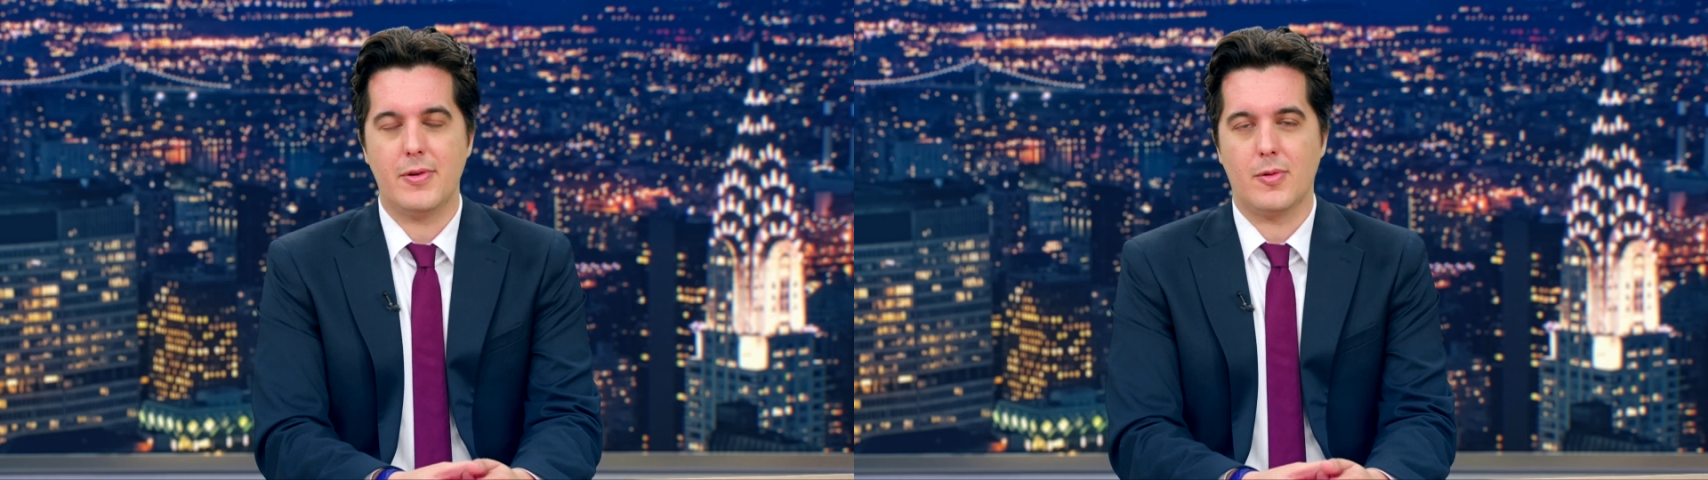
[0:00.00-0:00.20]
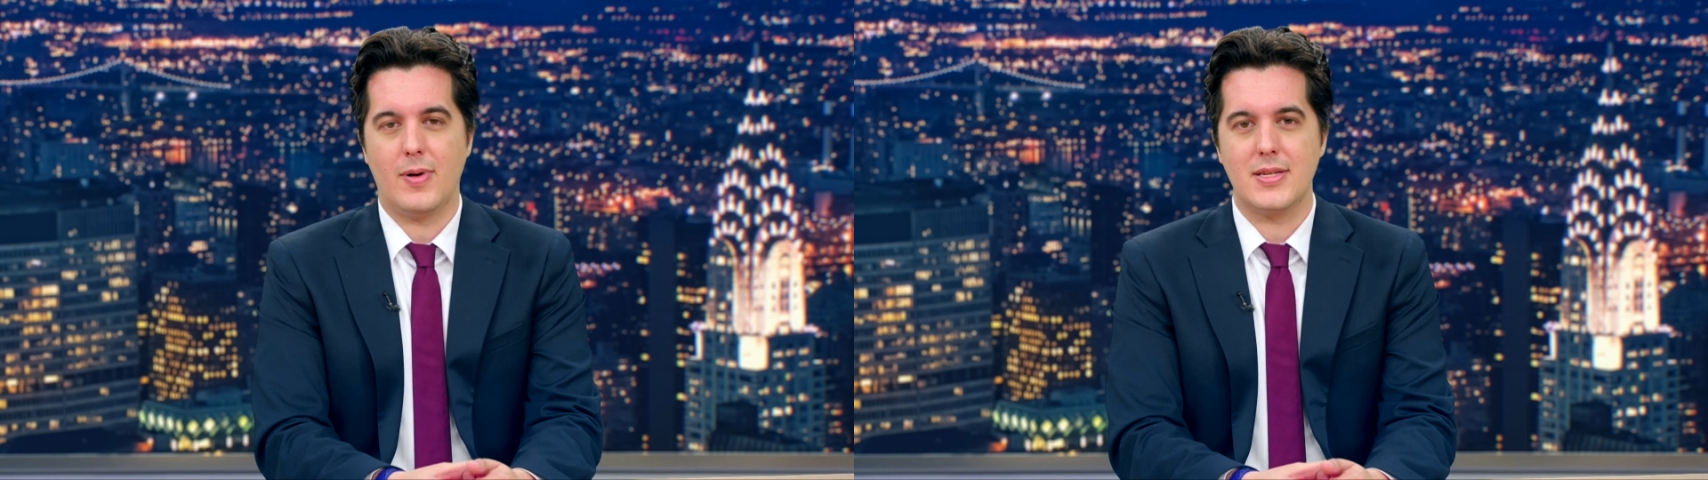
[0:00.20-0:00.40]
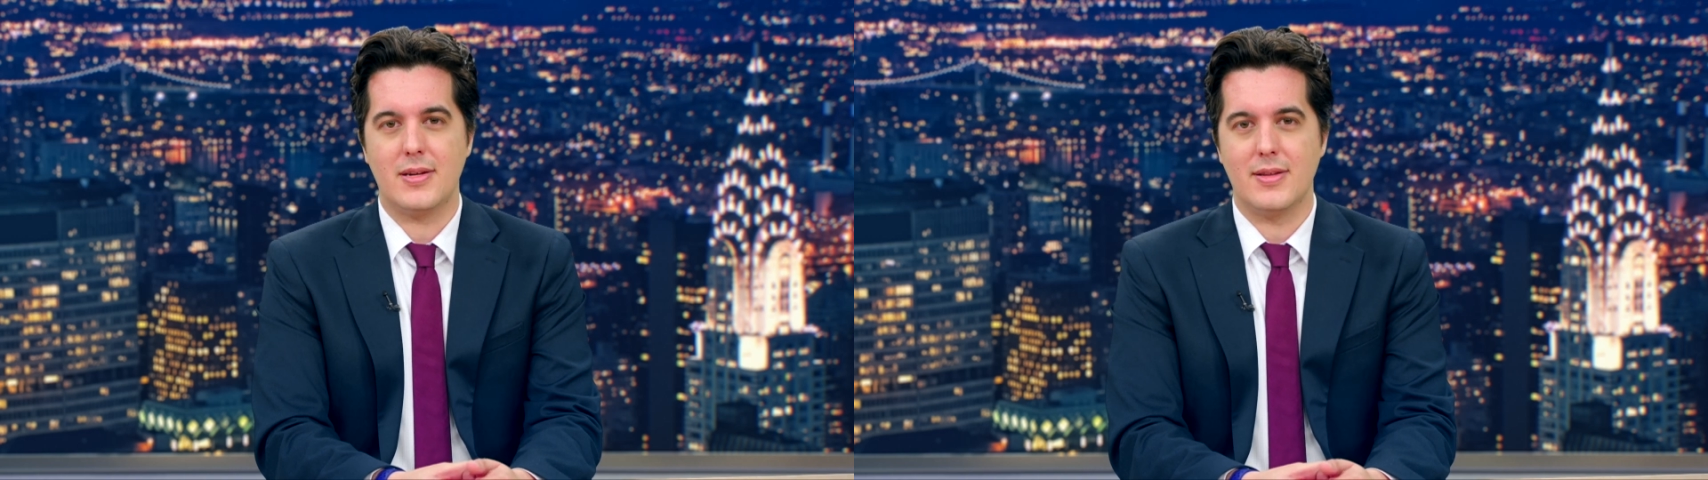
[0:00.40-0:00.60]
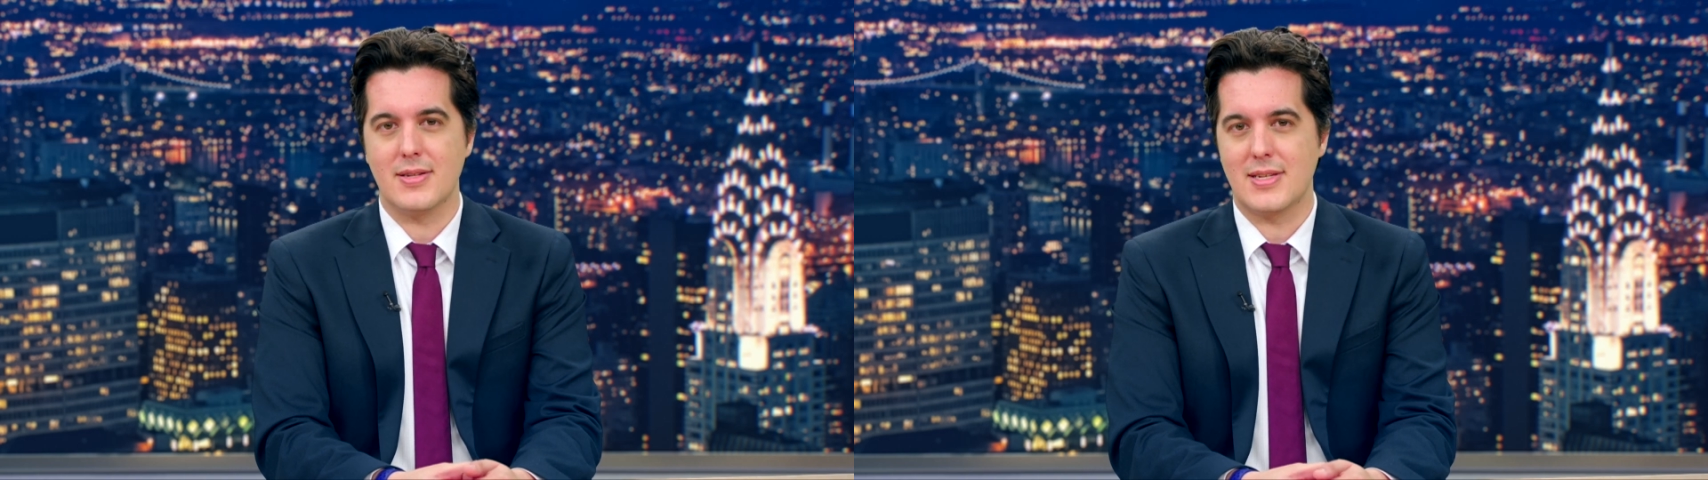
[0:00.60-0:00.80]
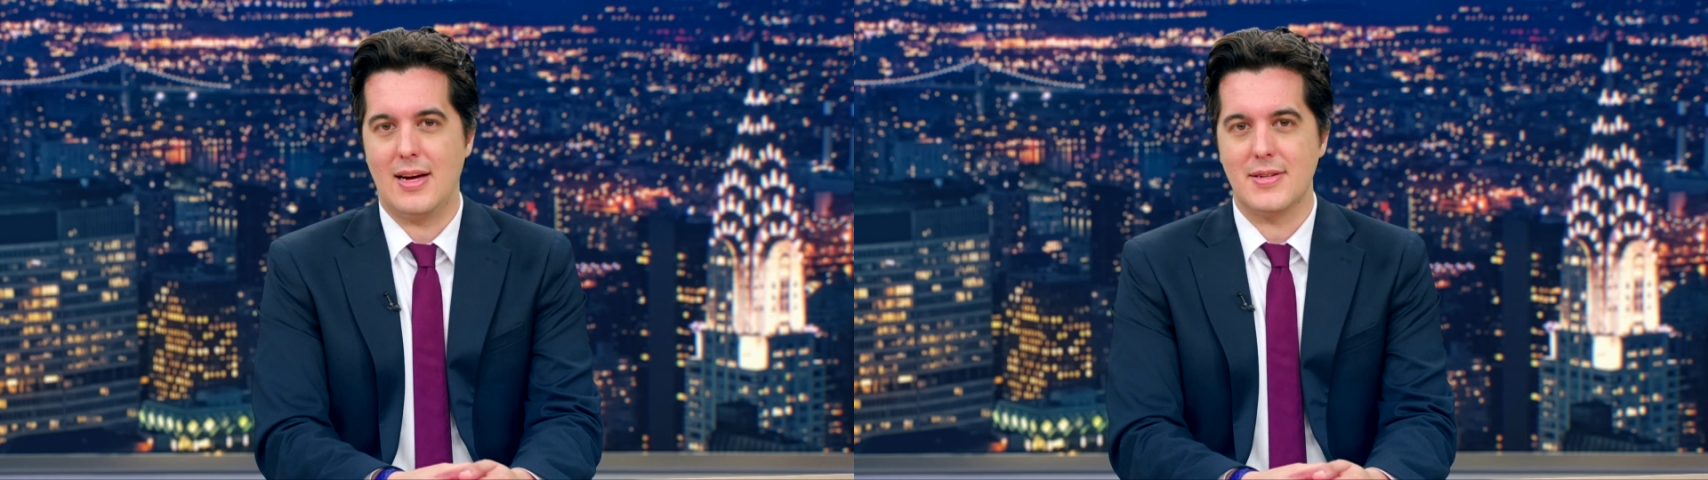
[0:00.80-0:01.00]
for the rest of the
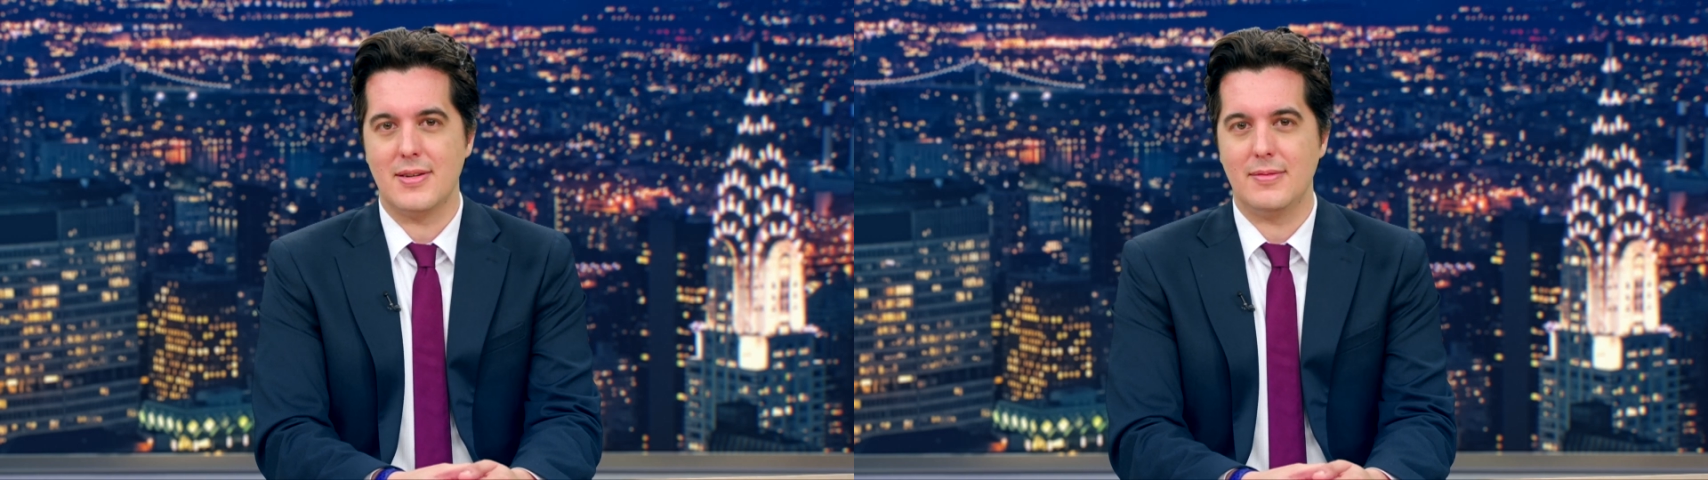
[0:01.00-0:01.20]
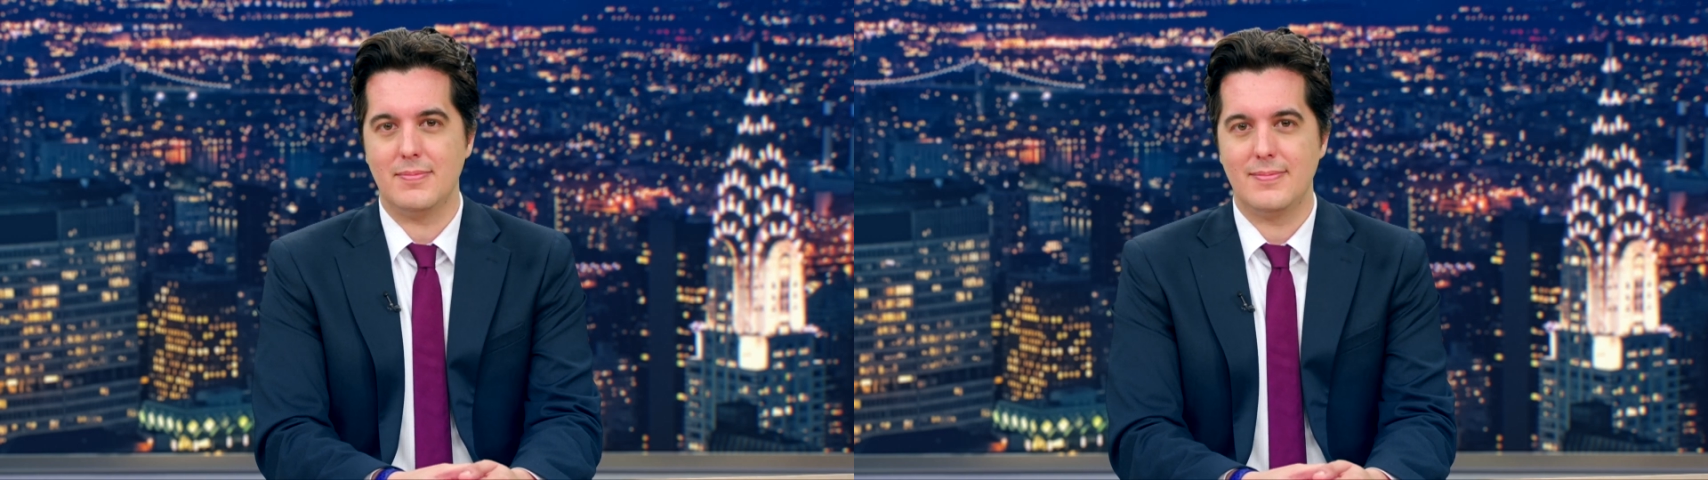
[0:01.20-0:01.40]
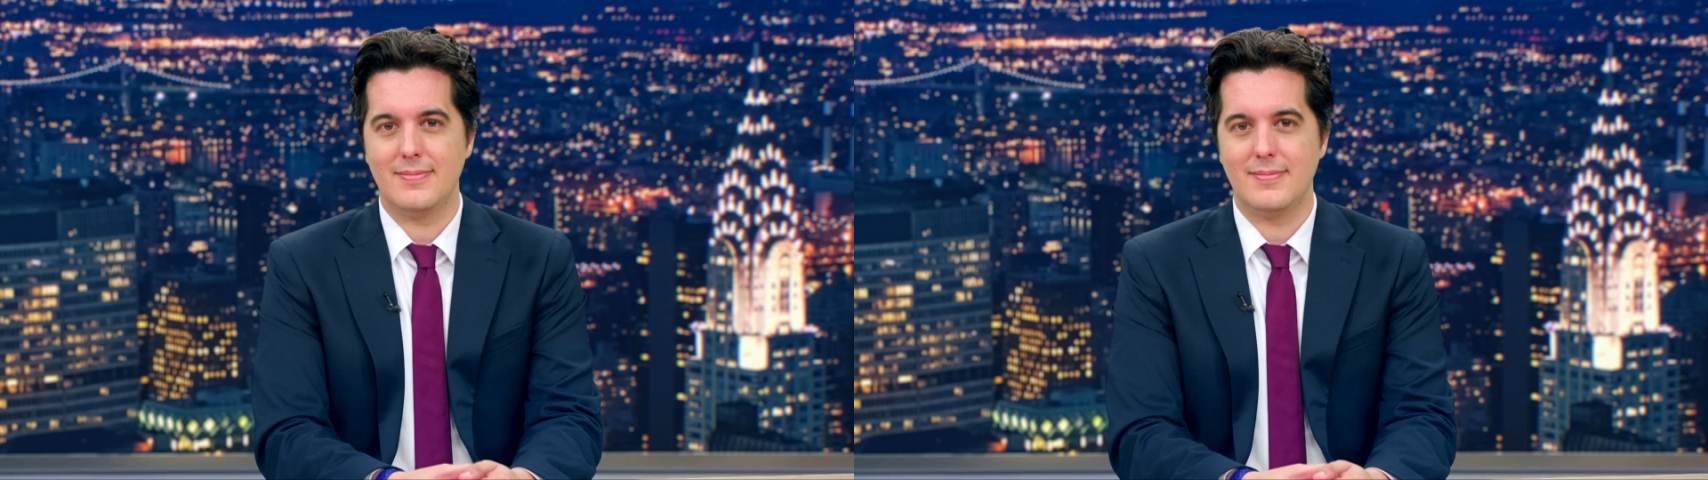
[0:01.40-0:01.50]
discussion.